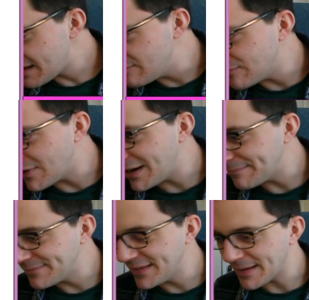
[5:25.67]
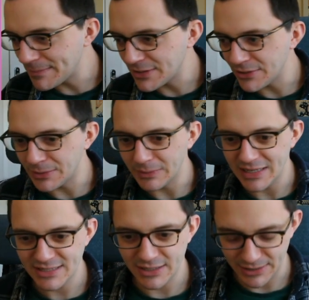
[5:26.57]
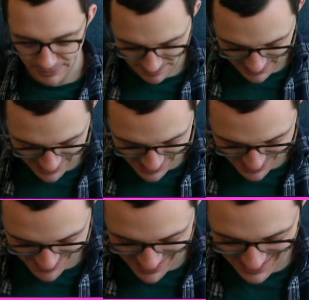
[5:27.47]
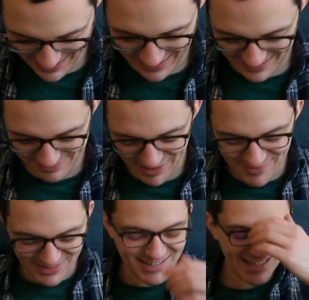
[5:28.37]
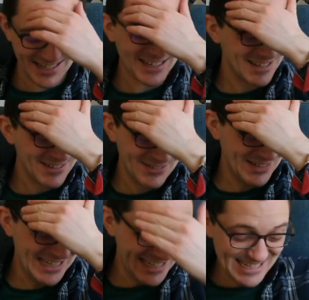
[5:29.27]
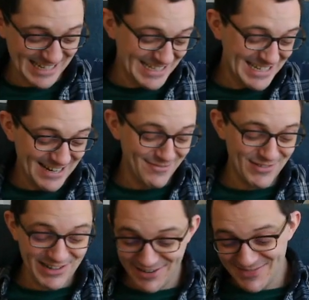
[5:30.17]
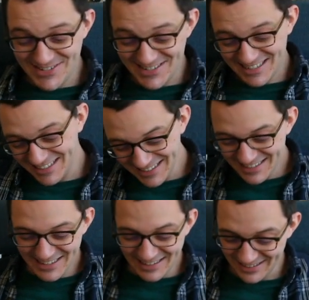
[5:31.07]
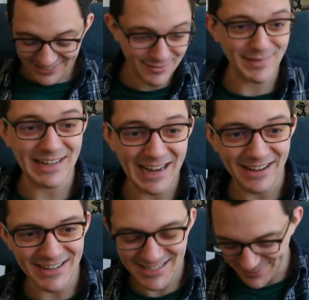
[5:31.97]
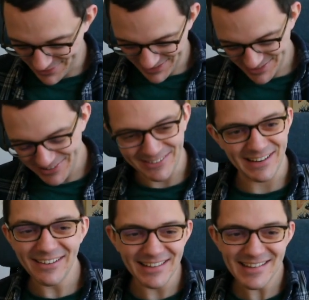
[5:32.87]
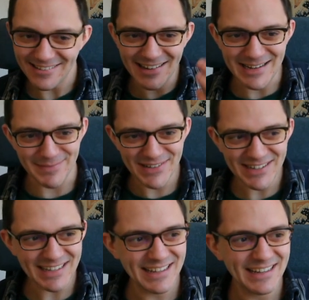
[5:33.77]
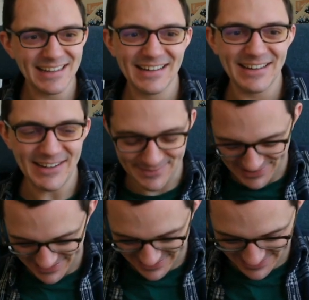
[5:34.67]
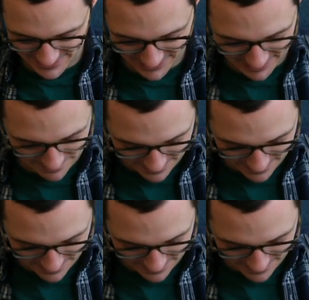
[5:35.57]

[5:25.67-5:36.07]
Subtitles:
Right, yeah, Google, let's go. Maybe I should just Google this instead of reading a book. It'll give me an AI summary as well now, that's like a book. Oh my goodness, right.